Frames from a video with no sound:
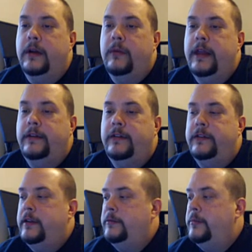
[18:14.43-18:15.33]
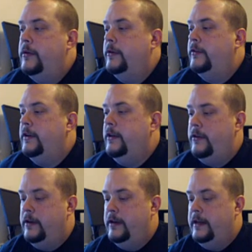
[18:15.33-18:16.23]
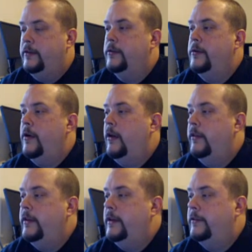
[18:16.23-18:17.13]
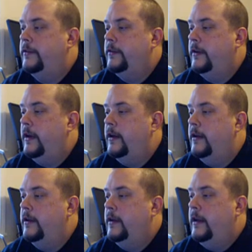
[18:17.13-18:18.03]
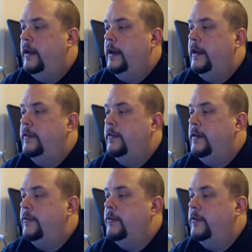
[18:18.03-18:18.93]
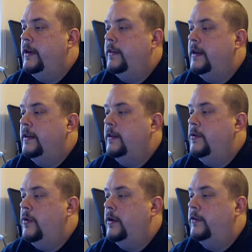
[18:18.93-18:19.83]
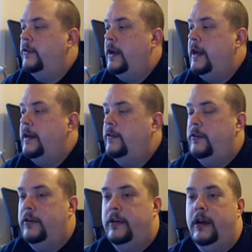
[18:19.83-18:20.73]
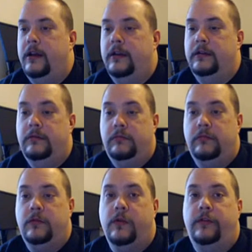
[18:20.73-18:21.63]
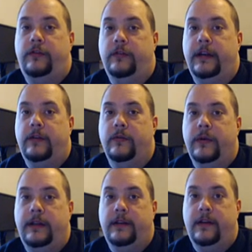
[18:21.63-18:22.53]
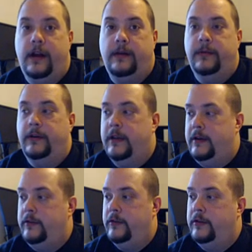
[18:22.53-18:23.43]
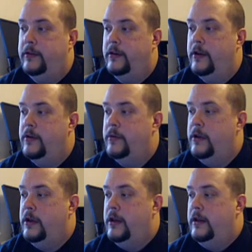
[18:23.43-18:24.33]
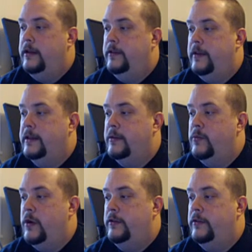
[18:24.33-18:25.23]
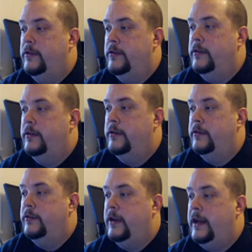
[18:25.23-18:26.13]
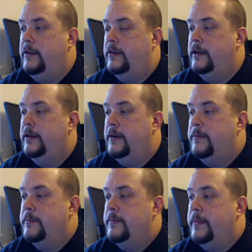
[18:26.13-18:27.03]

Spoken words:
Okay, well that's pretty much it. You can dig through all this and see if there's anything that you want to change. Of course, you'll need to read the documentation to know exactly what you're changing.